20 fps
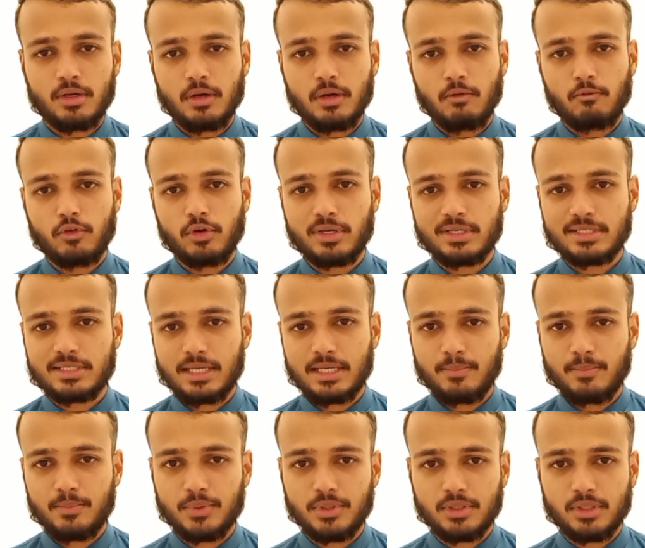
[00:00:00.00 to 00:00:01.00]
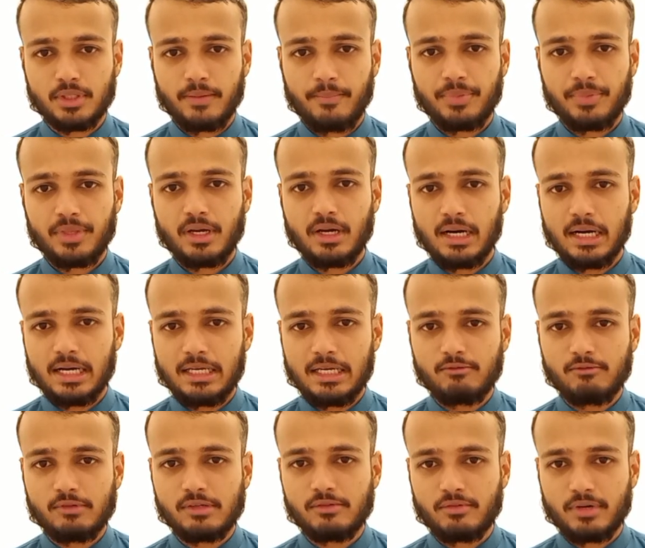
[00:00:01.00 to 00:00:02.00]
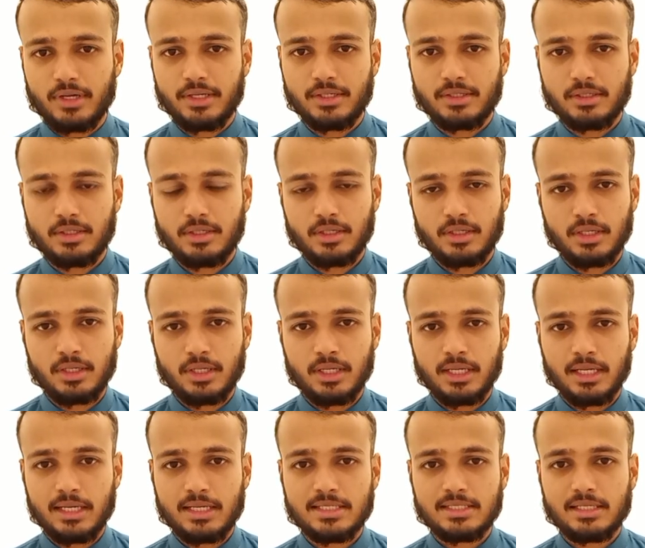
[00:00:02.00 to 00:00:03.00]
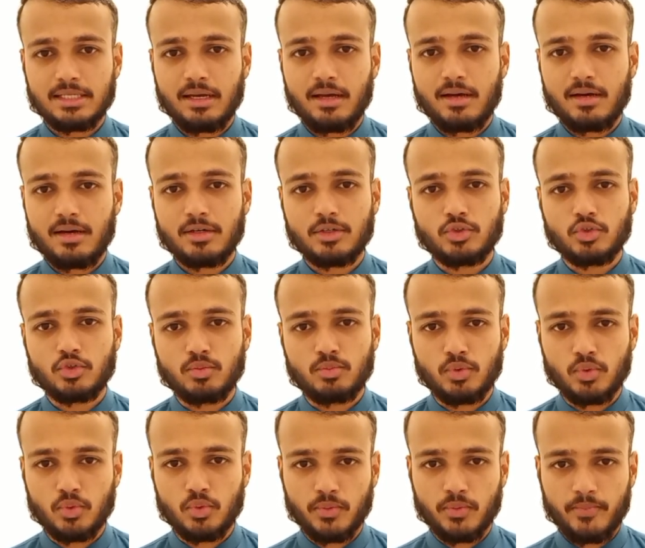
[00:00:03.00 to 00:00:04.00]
For example, I will write. Sa aktubu.